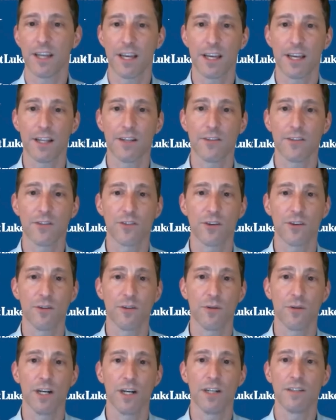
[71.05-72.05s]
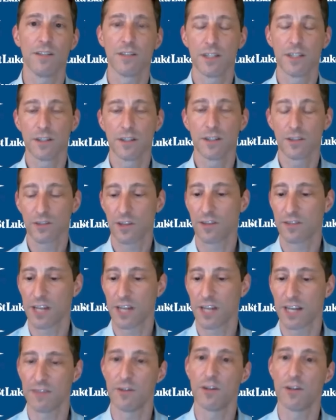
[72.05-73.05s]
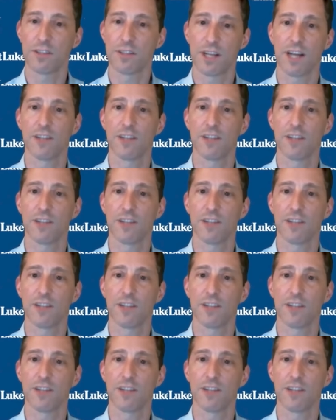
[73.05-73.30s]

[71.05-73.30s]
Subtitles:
And so I've kind of